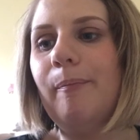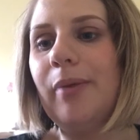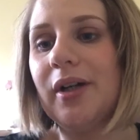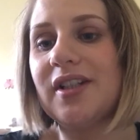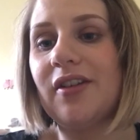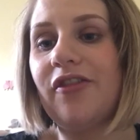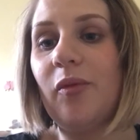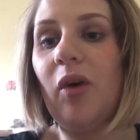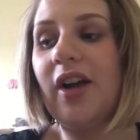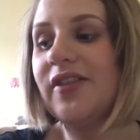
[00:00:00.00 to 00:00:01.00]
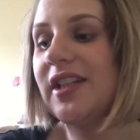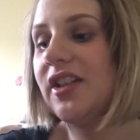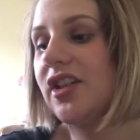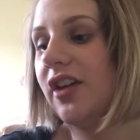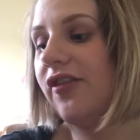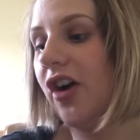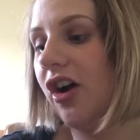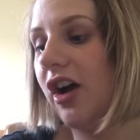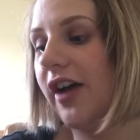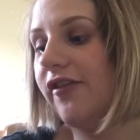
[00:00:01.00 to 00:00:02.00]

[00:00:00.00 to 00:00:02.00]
But from what I've seen so far